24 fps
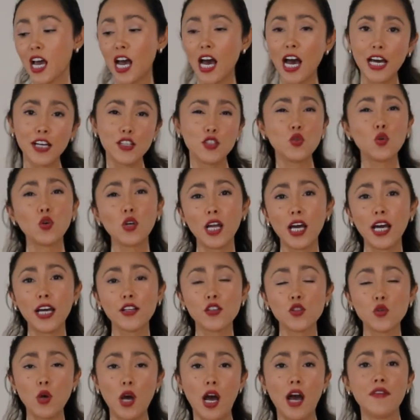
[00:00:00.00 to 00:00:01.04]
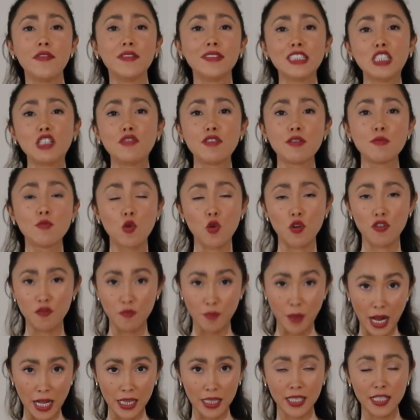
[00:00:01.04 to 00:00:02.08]
I do like to have a little bit more
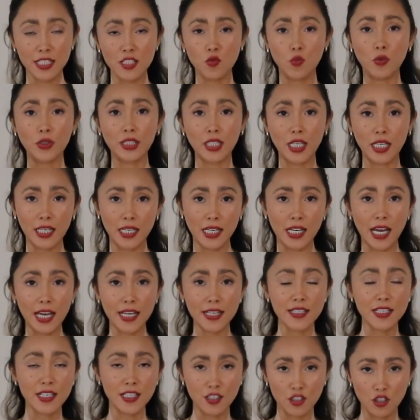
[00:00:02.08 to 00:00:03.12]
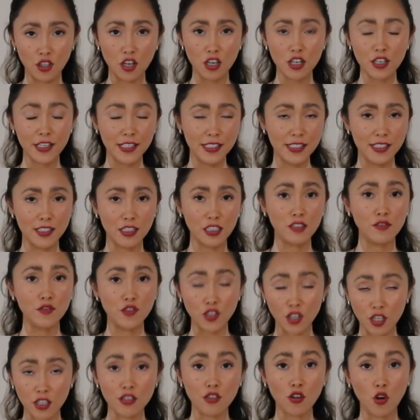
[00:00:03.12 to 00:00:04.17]
balance with like light and dark instead of
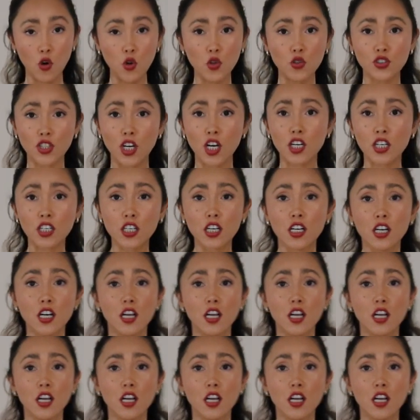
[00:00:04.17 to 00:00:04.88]
just all dark.